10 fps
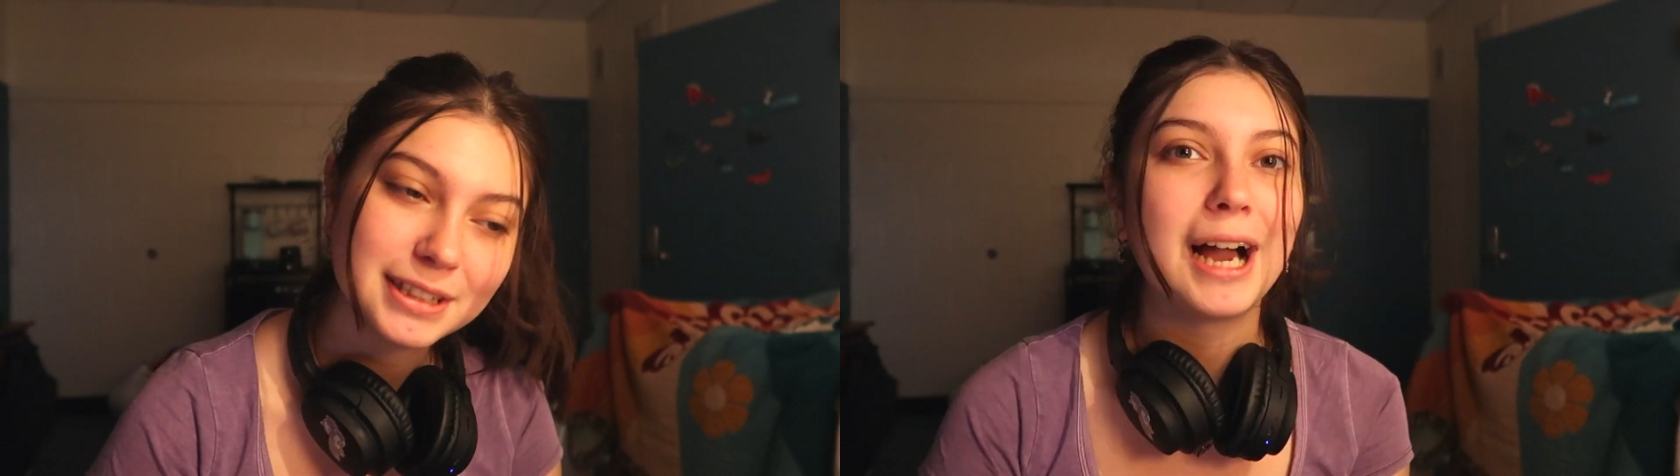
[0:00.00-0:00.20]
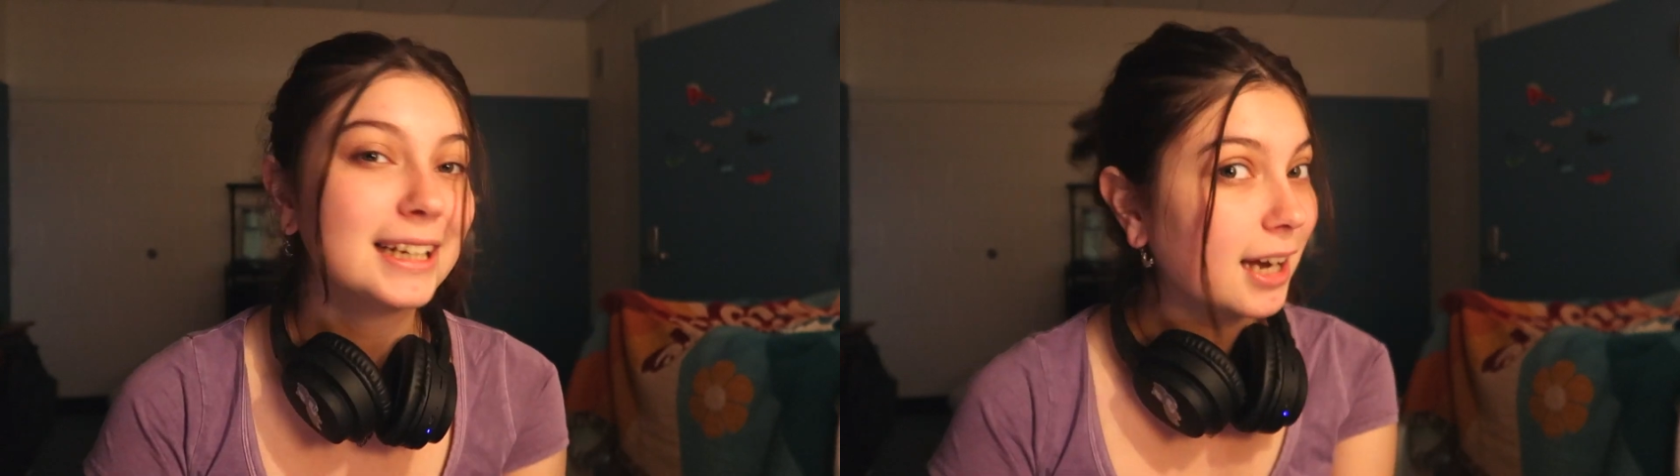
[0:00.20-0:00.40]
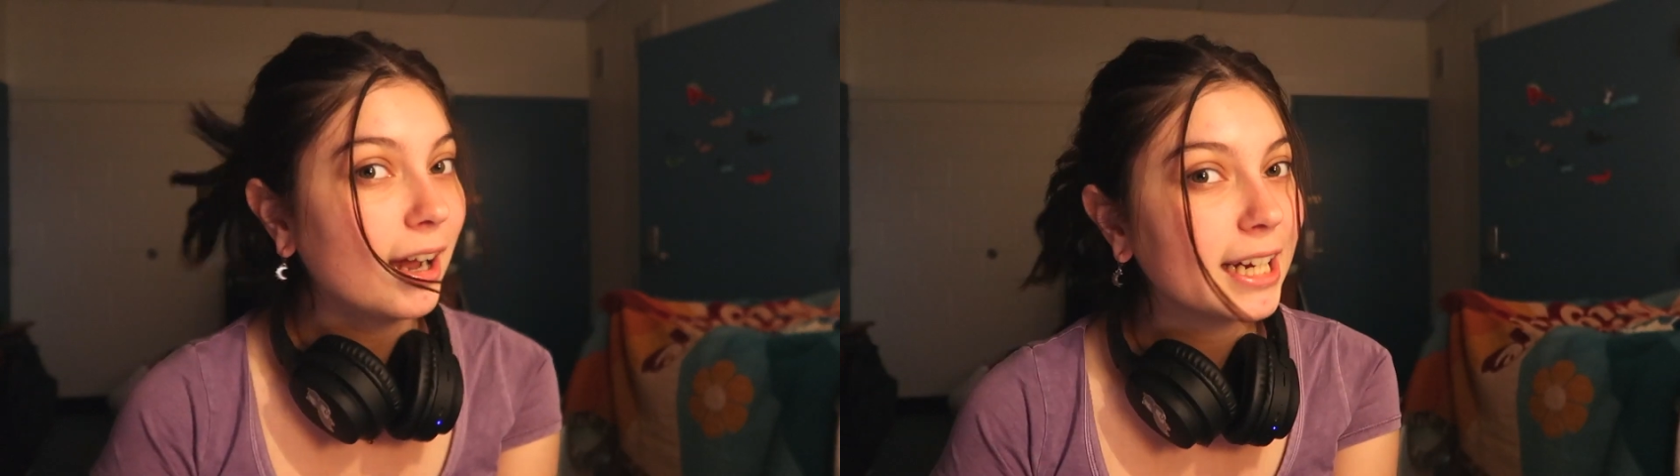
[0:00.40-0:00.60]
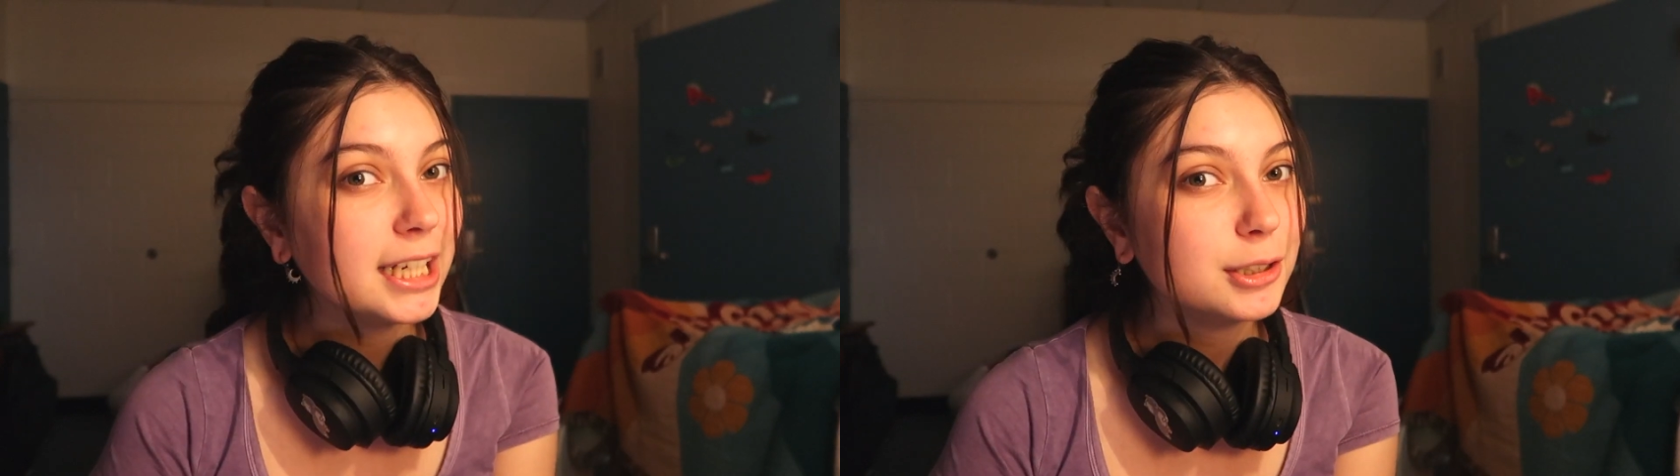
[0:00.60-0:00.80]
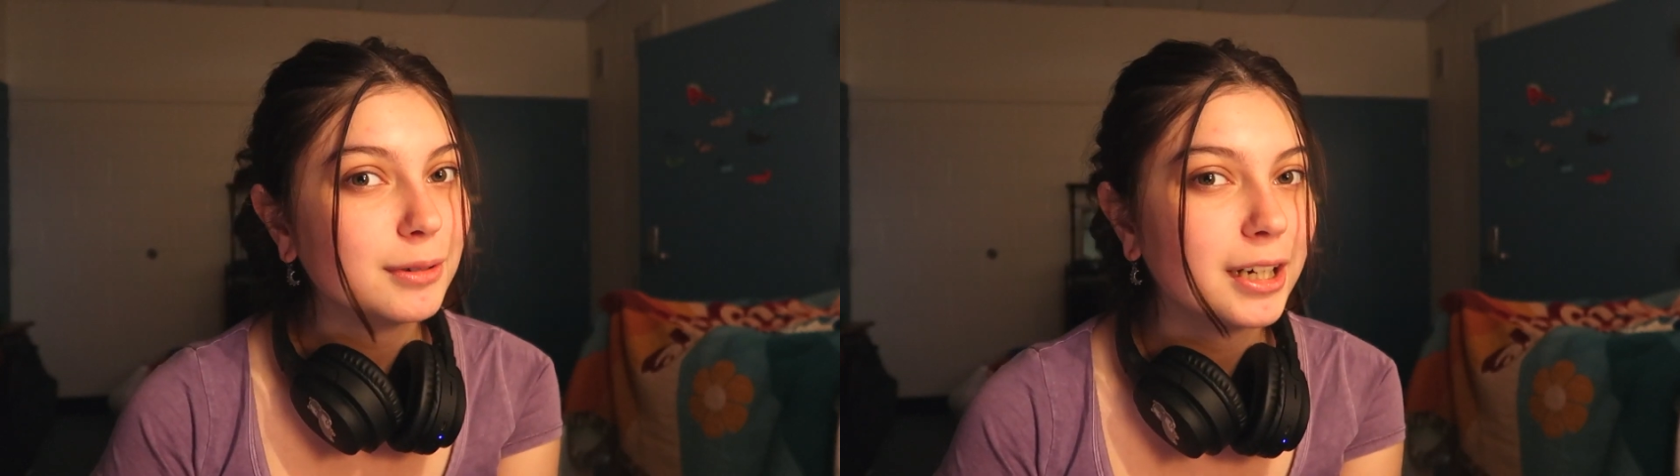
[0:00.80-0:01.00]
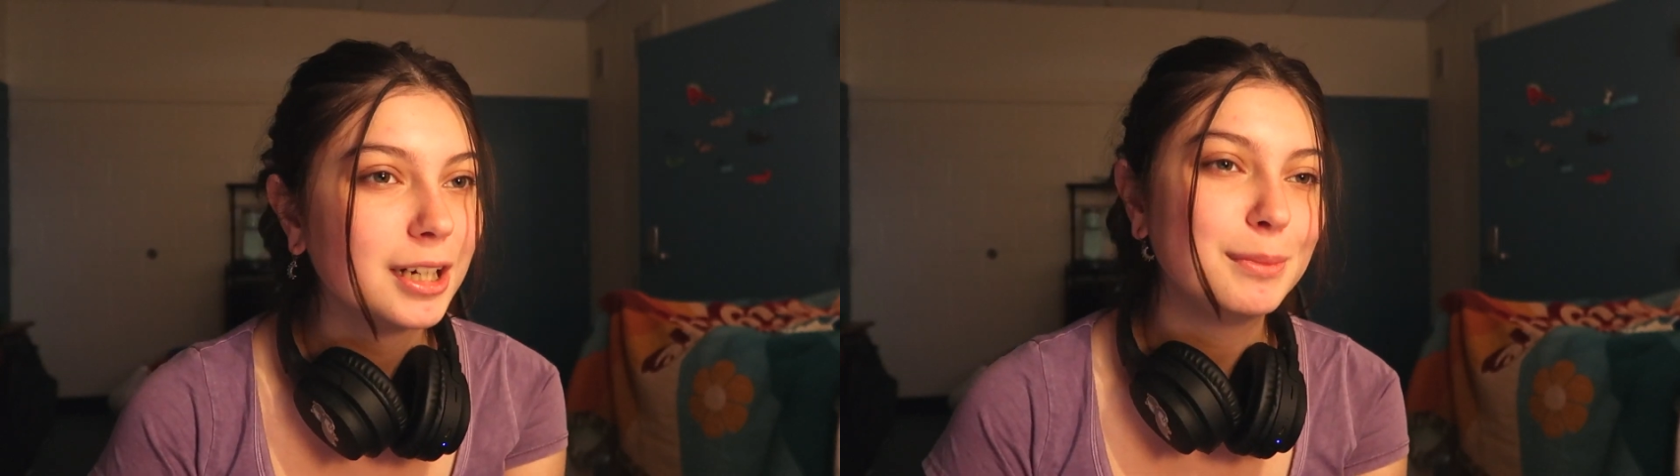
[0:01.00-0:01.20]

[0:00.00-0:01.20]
I got a new one